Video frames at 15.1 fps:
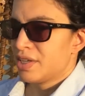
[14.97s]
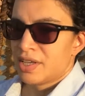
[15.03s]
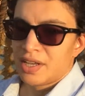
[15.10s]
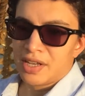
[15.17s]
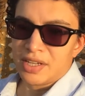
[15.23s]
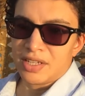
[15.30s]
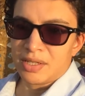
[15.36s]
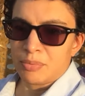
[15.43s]

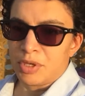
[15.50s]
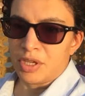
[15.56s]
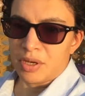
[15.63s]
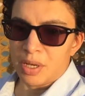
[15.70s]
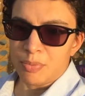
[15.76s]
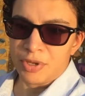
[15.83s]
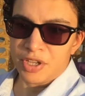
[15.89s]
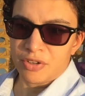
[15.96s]

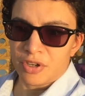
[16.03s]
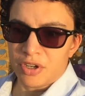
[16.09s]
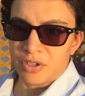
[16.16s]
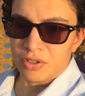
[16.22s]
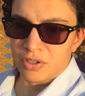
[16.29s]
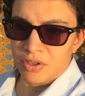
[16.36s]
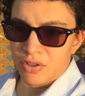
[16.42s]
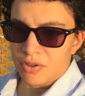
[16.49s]
Up here
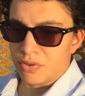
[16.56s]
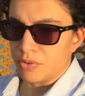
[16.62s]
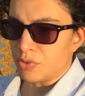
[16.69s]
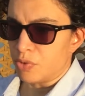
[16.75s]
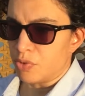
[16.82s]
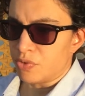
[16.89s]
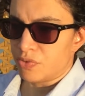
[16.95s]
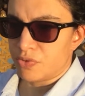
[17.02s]
on the
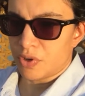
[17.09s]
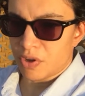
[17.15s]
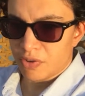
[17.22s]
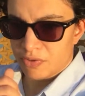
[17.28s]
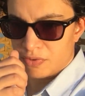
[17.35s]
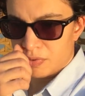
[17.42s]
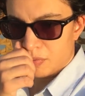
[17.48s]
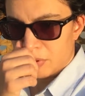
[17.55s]
roof
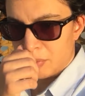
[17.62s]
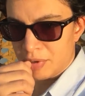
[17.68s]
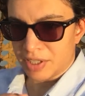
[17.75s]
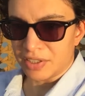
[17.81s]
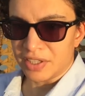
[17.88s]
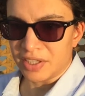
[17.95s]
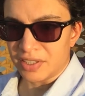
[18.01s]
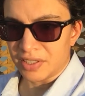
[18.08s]
of my
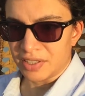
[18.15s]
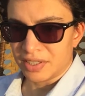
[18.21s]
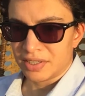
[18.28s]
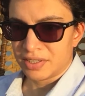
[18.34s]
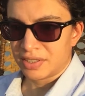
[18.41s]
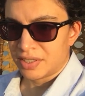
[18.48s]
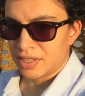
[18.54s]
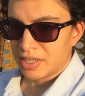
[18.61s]
building,
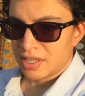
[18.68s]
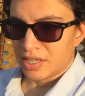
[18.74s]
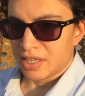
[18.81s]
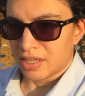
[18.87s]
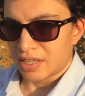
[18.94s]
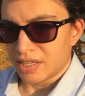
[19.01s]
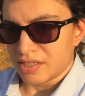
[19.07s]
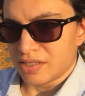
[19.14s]
I
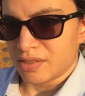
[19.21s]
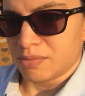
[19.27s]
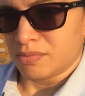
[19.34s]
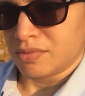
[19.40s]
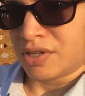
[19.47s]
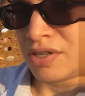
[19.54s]
got some